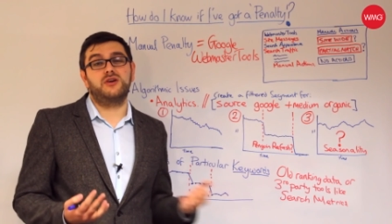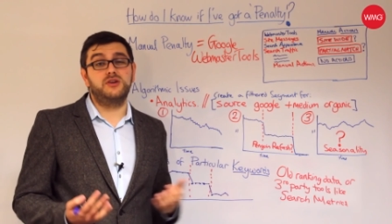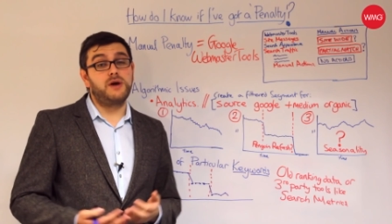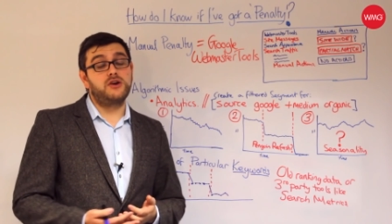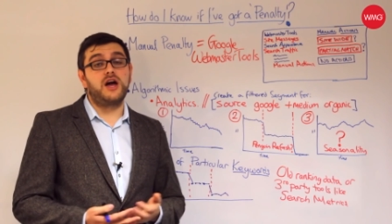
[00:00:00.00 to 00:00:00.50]

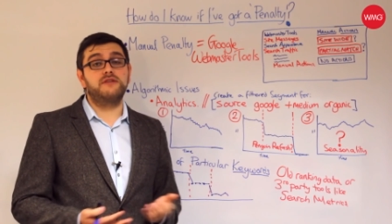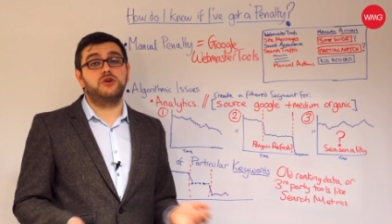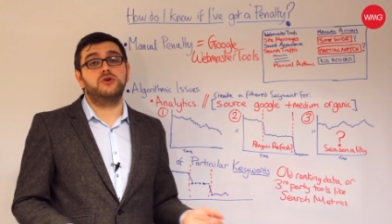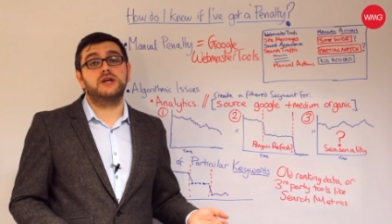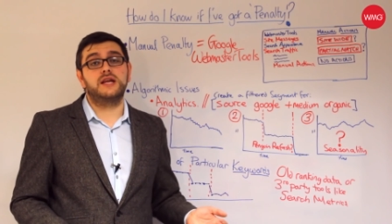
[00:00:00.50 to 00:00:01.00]
you might not have
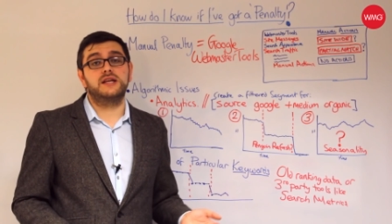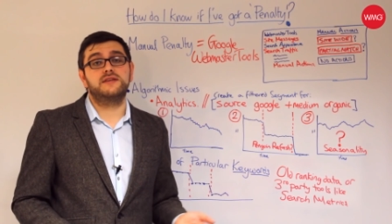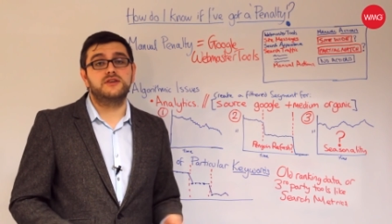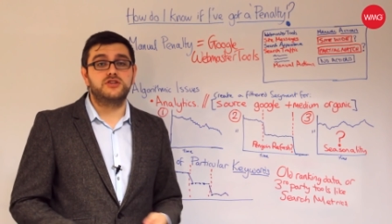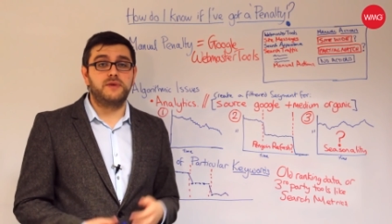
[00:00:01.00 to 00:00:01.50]
Google
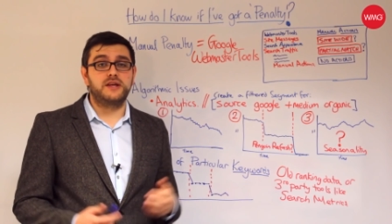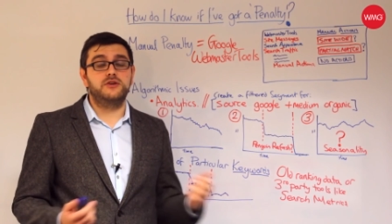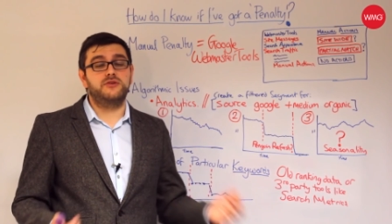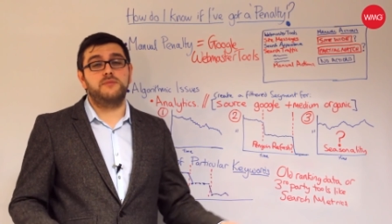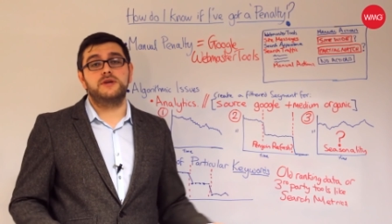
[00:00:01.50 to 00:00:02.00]
Analytics, you might
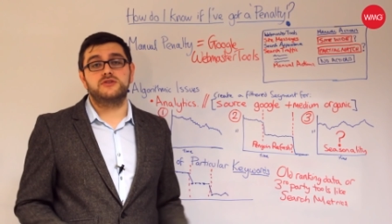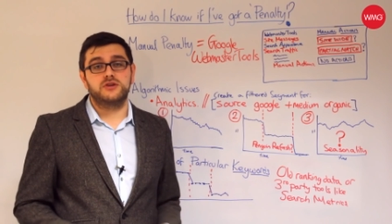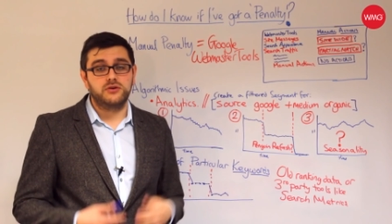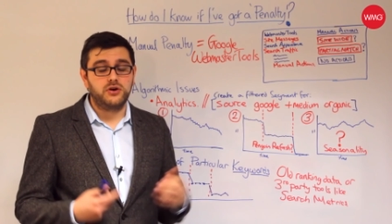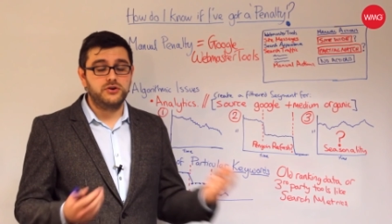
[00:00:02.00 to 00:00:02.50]
use
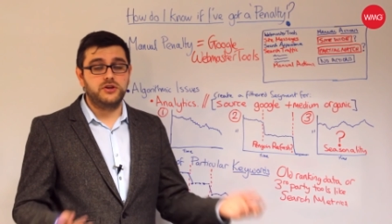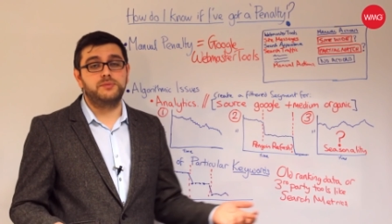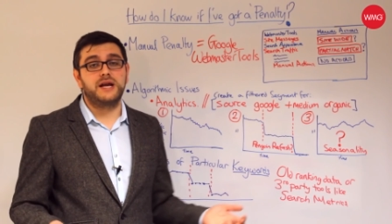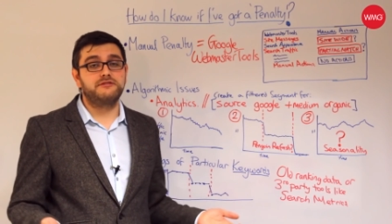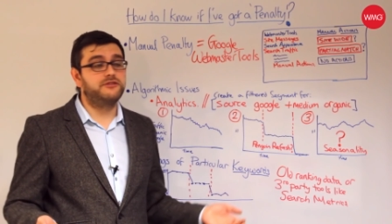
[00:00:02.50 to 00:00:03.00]
Omniture or another
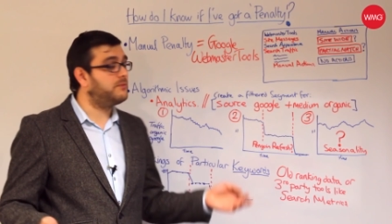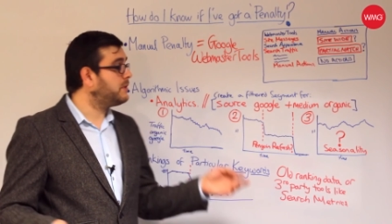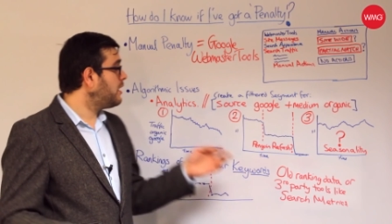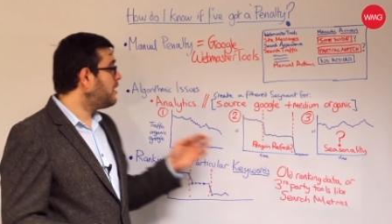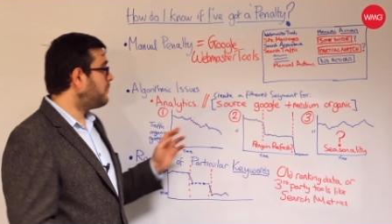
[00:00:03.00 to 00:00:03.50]
platform,
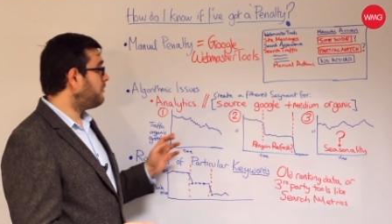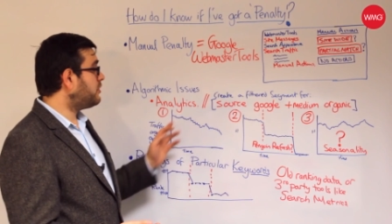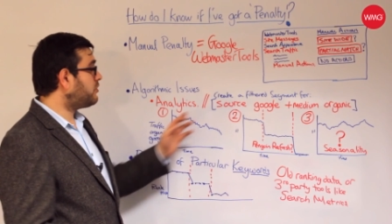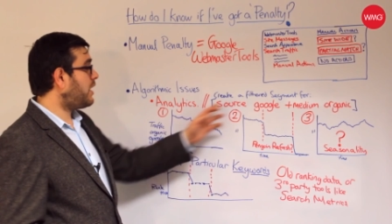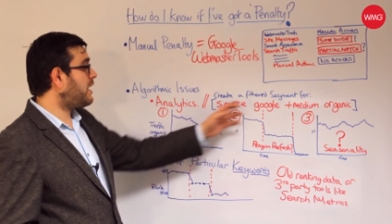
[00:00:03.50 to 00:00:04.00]
but if
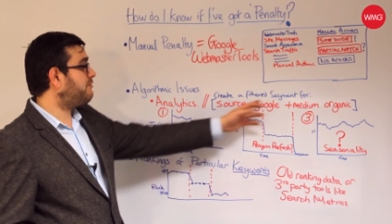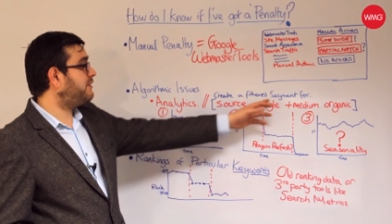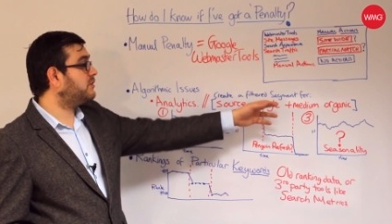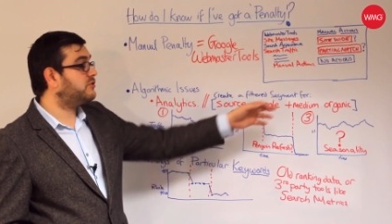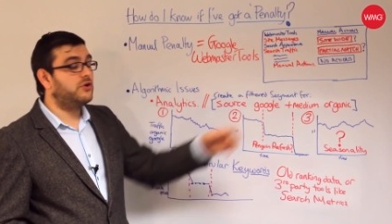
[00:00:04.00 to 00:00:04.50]
you create a
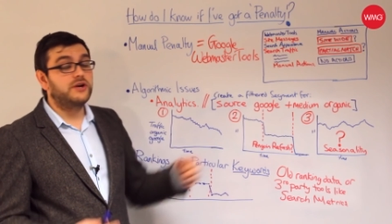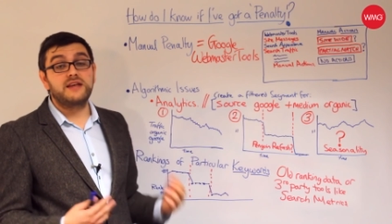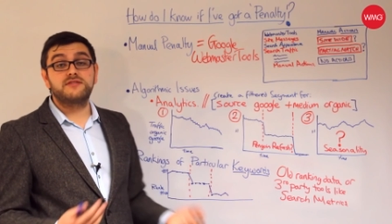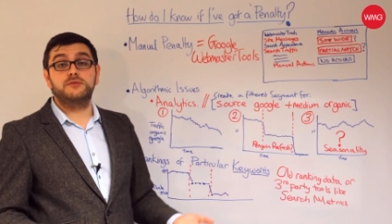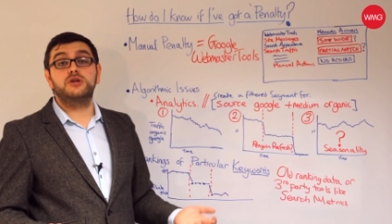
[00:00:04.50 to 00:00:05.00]
filter or
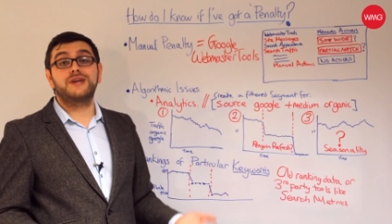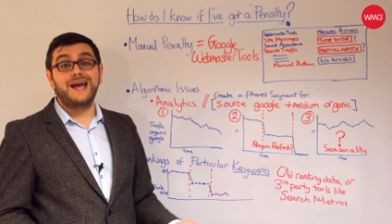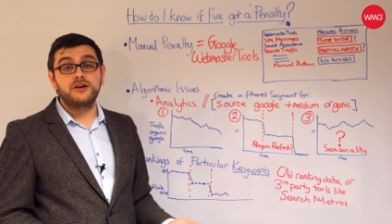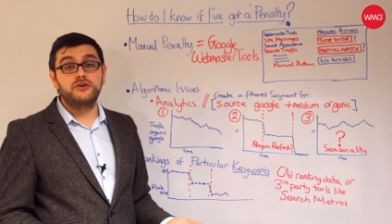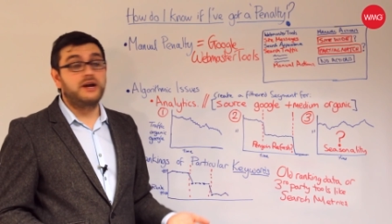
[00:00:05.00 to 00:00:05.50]
get someone who
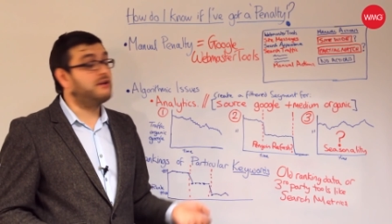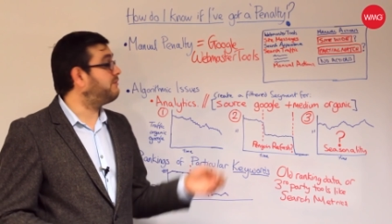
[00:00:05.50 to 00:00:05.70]
can create